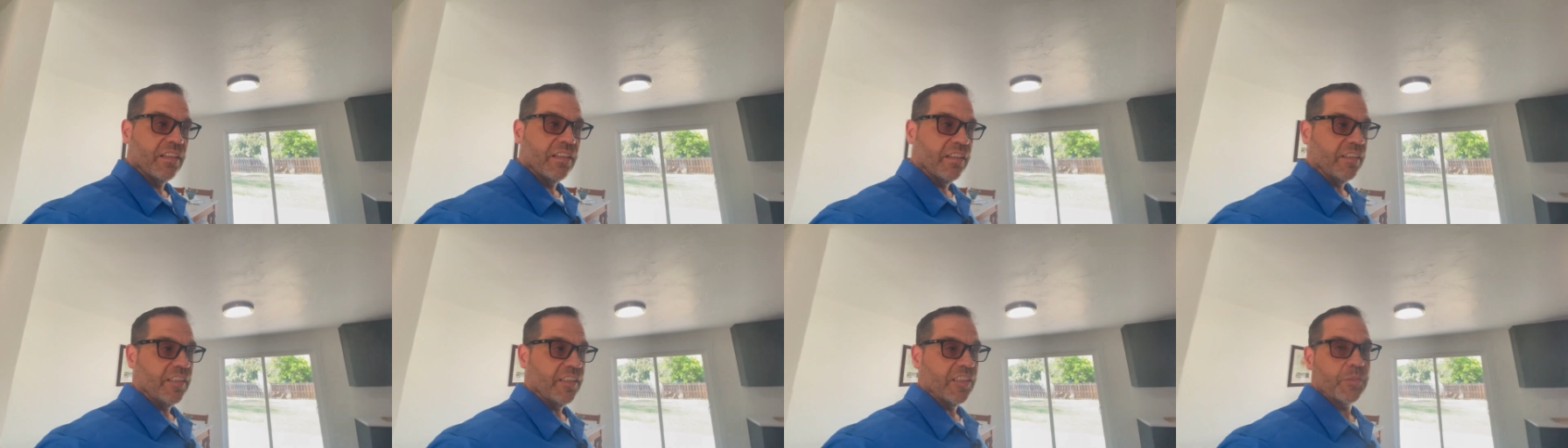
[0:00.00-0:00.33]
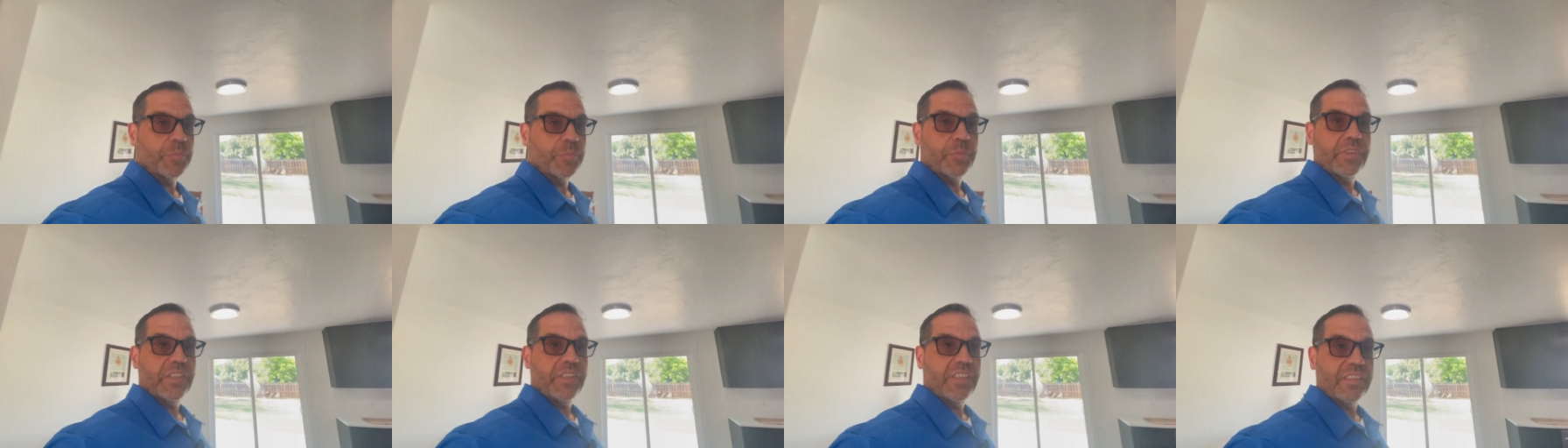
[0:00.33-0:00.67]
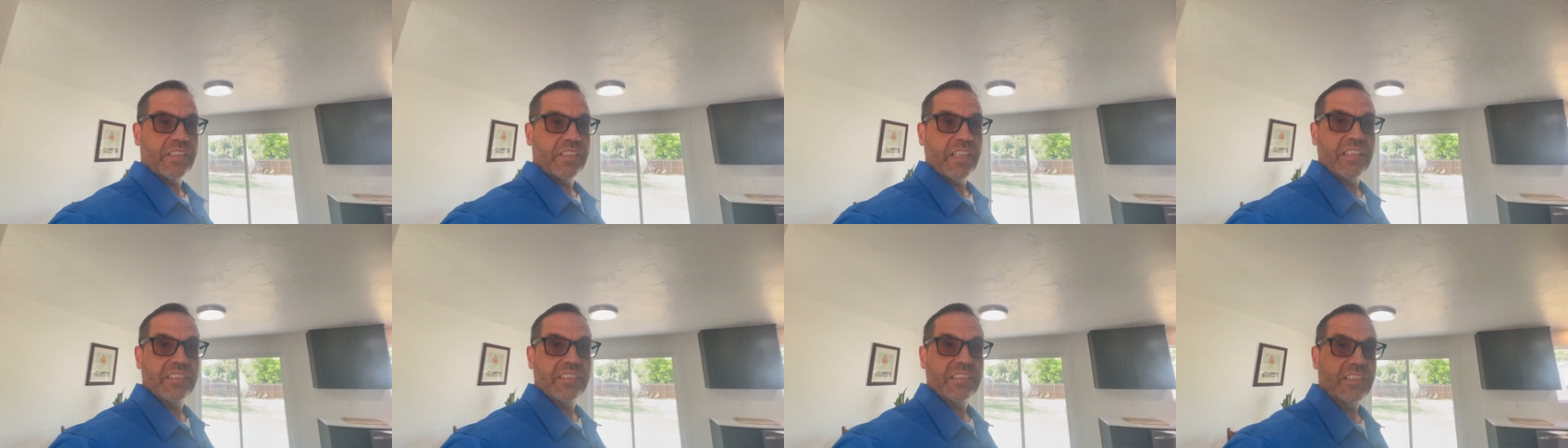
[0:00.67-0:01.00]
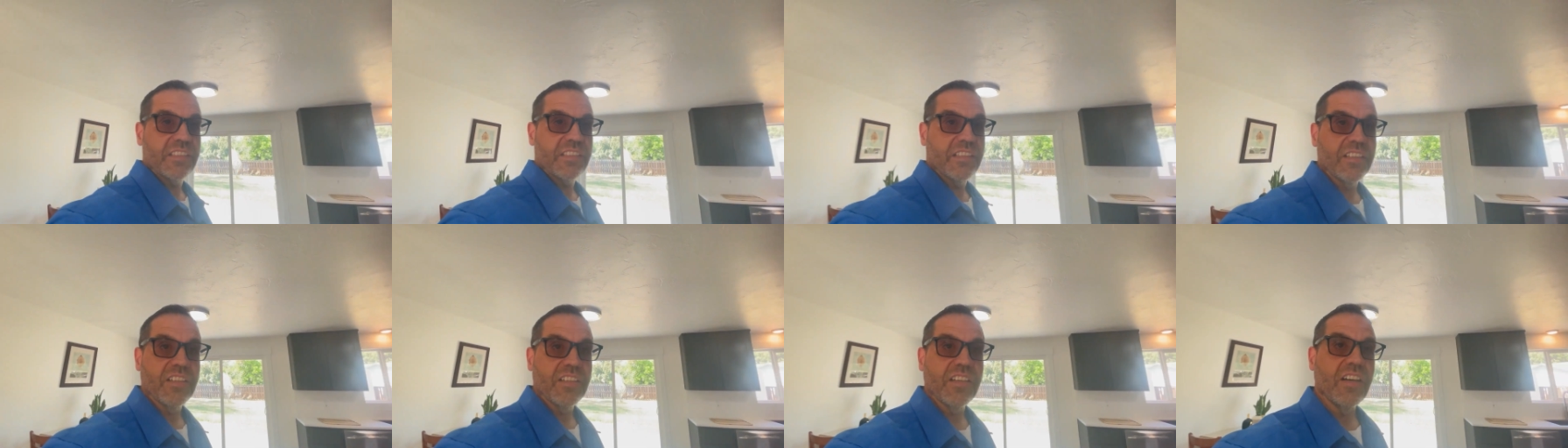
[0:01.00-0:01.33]
this place has a
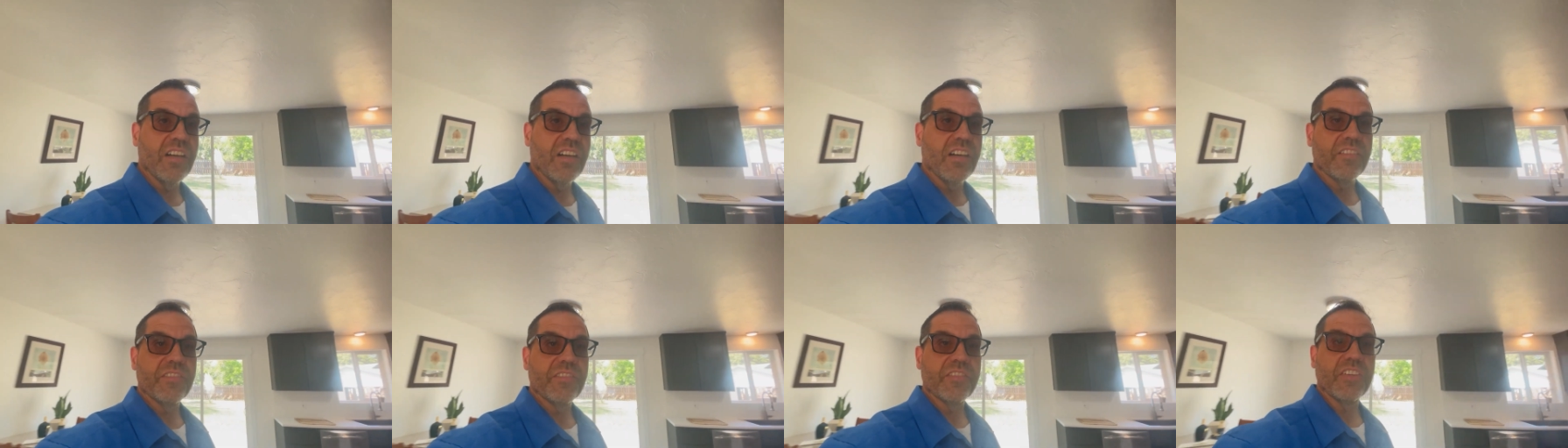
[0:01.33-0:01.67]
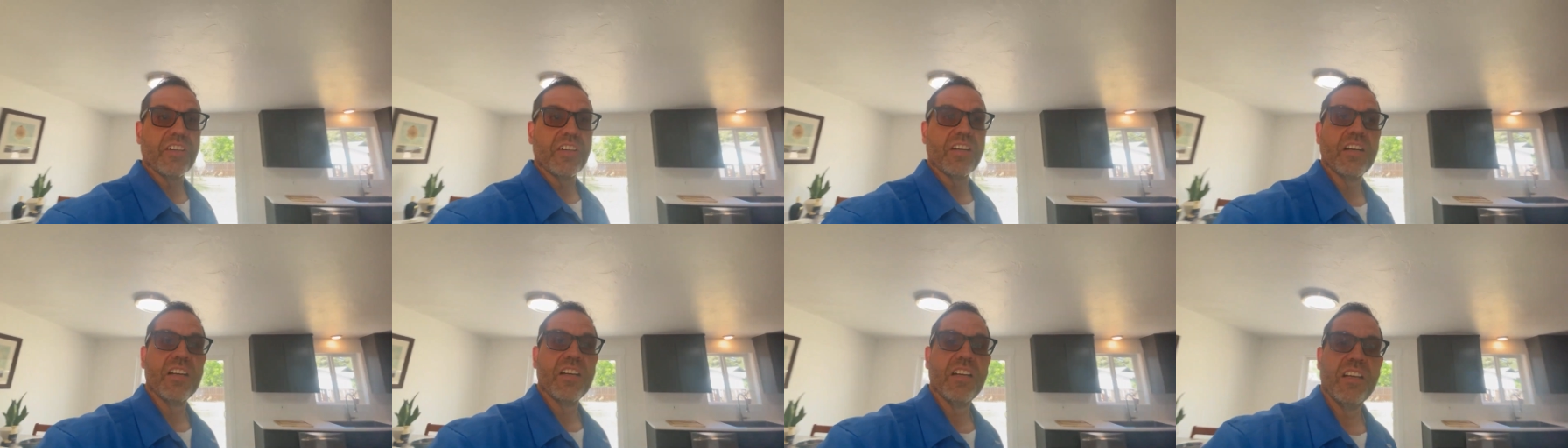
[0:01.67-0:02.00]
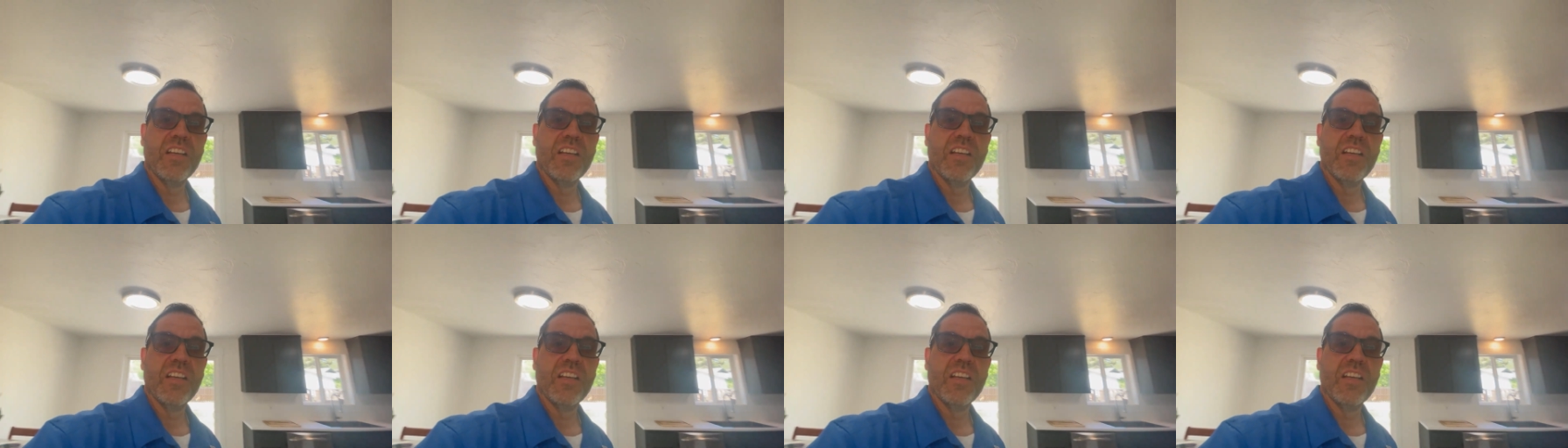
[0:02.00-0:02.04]
ton to offer.